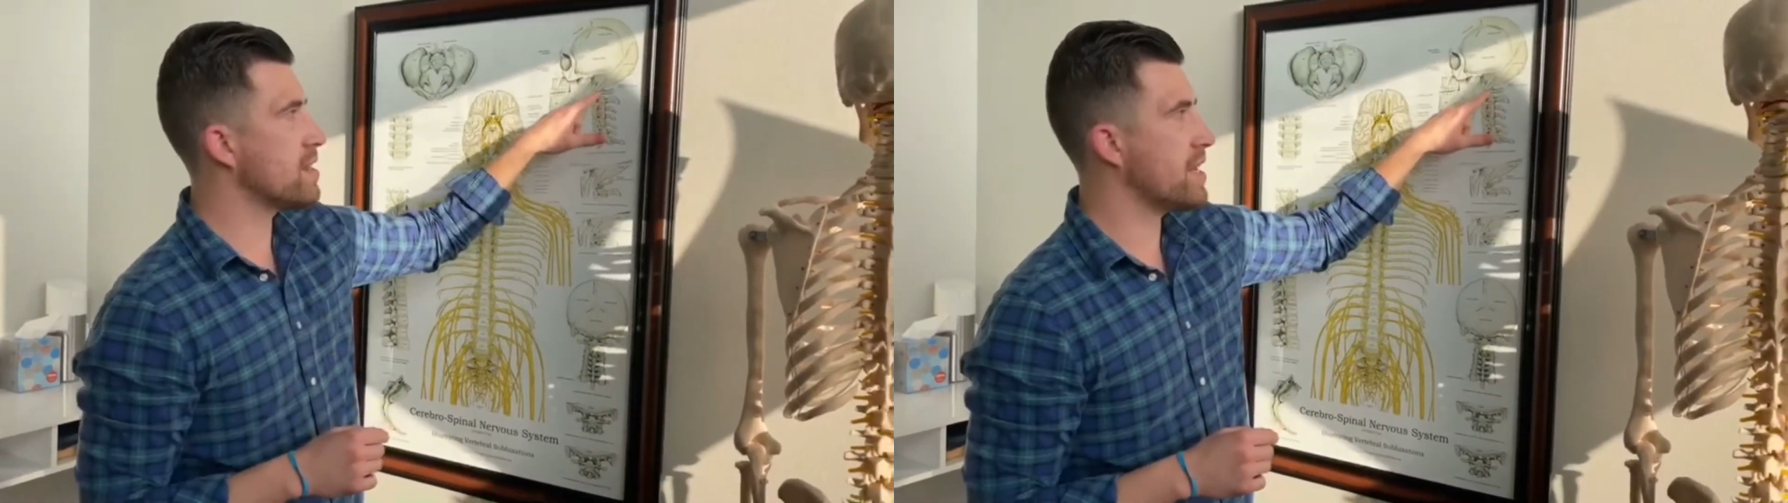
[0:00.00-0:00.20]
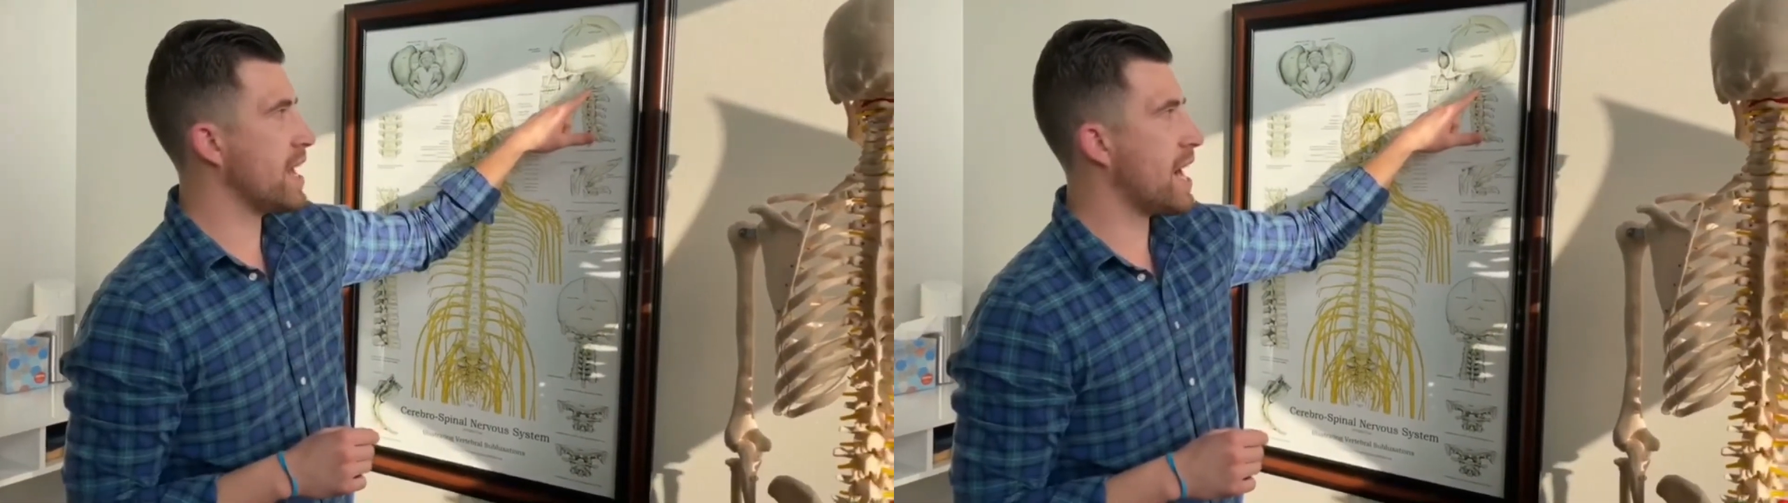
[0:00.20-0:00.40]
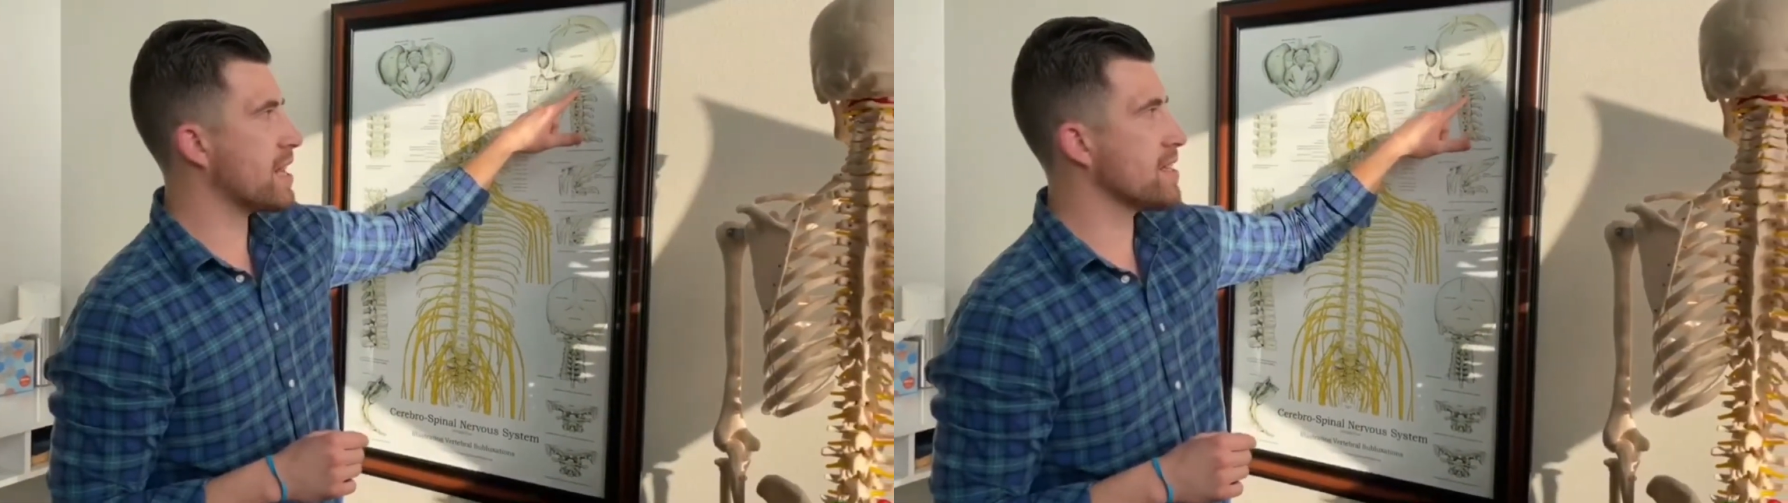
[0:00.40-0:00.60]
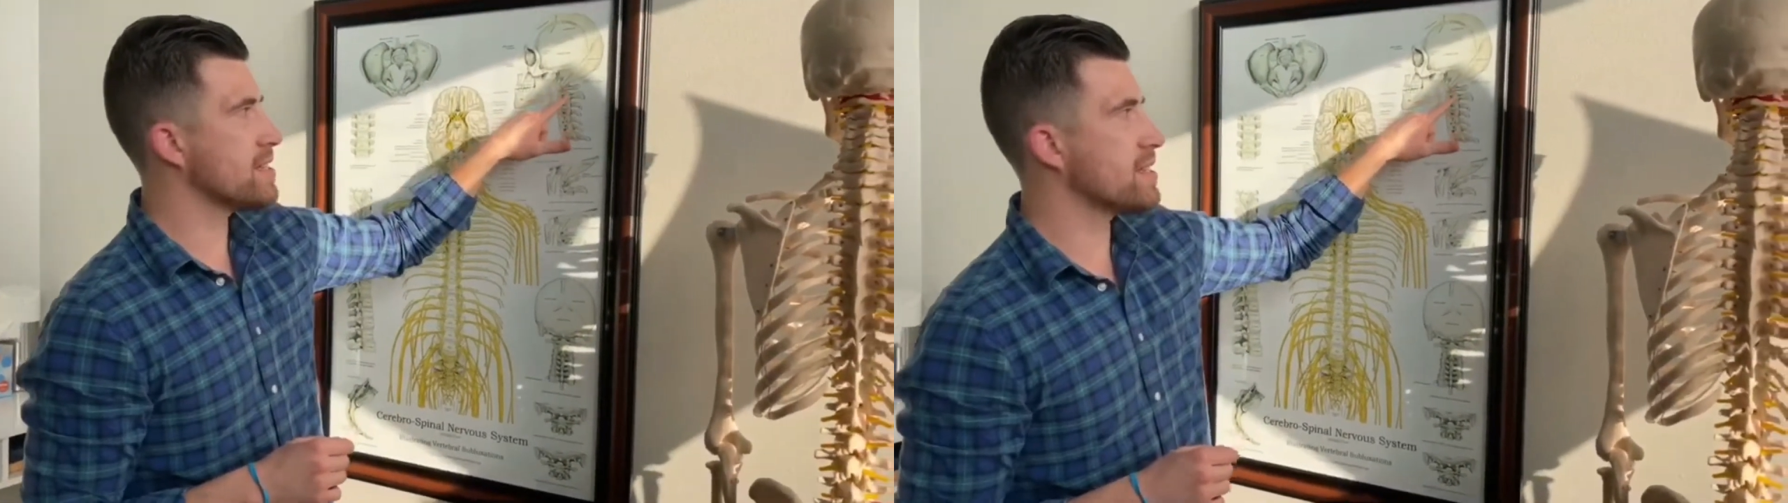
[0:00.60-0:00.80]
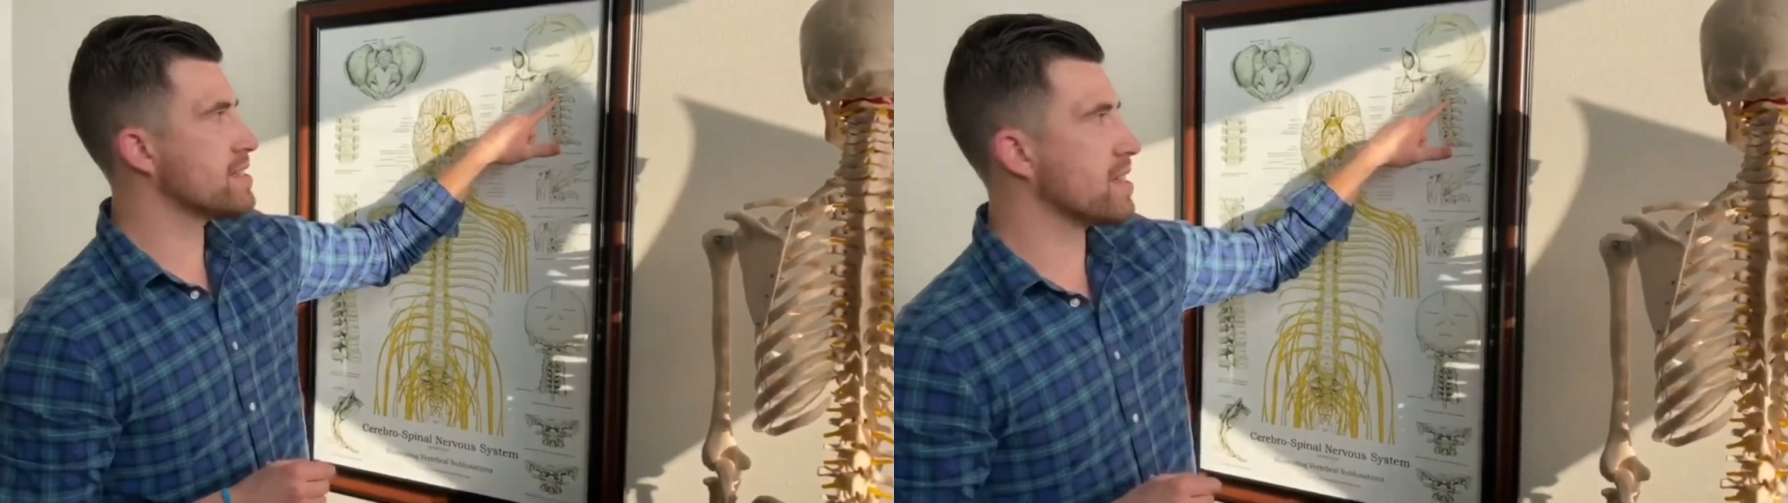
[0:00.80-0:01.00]
the atlas
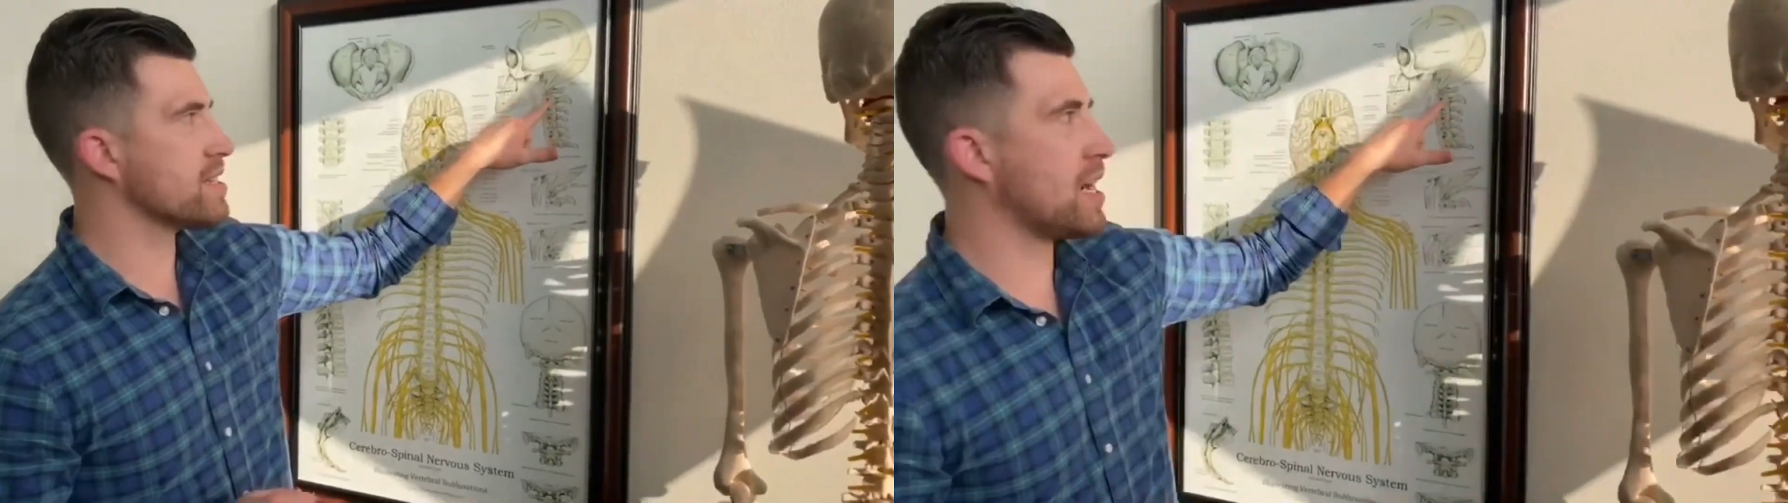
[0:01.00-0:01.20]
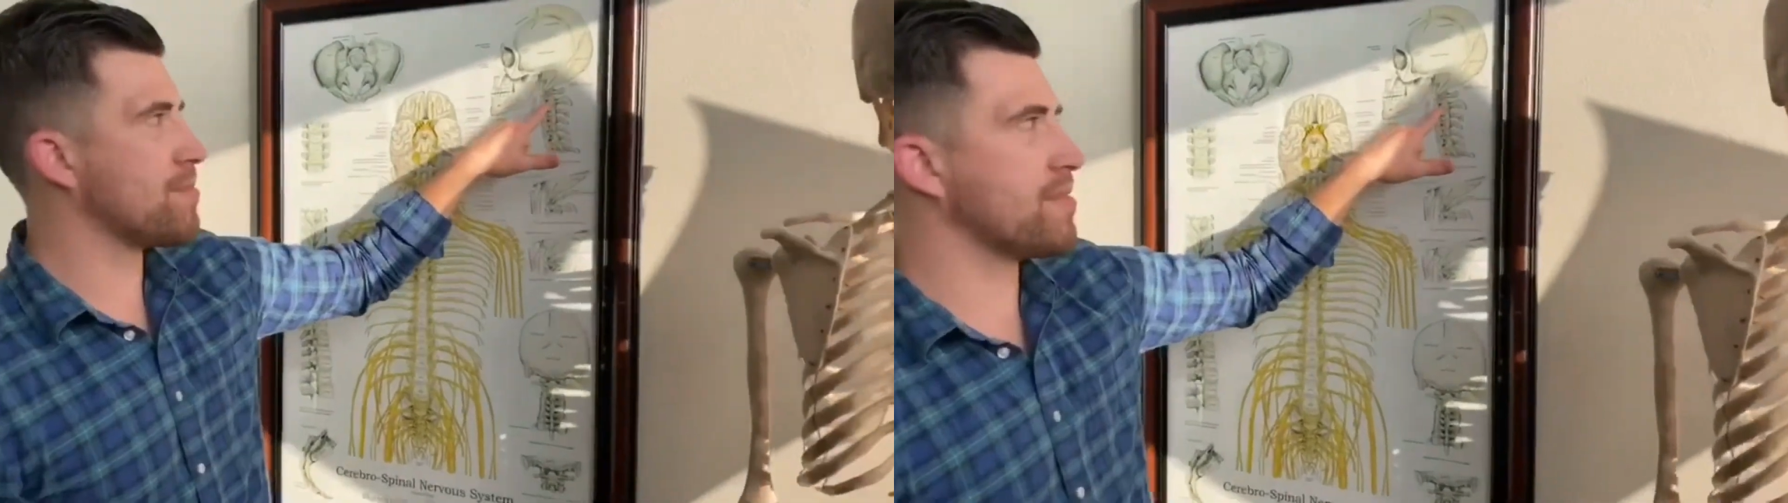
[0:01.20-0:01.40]
sits on top of the